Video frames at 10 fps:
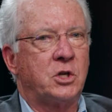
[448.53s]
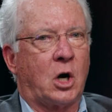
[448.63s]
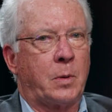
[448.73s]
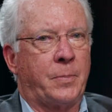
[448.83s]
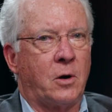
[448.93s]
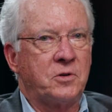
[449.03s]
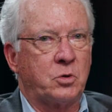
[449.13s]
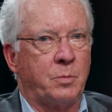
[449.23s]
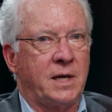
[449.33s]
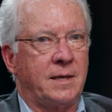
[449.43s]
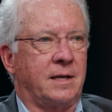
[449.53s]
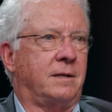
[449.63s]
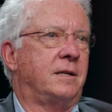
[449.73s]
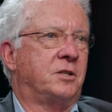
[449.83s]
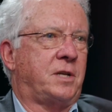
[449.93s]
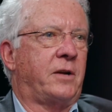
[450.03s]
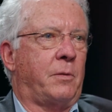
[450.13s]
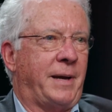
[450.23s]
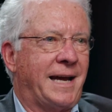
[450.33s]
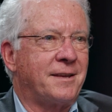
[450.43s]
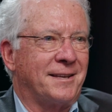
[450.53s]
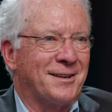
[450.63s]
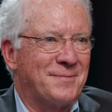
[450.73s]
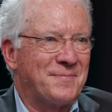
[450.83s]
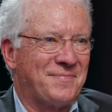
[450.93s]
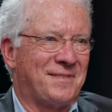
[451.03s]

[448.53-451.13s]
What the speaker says: So our proposal would be that instead of abandoning them,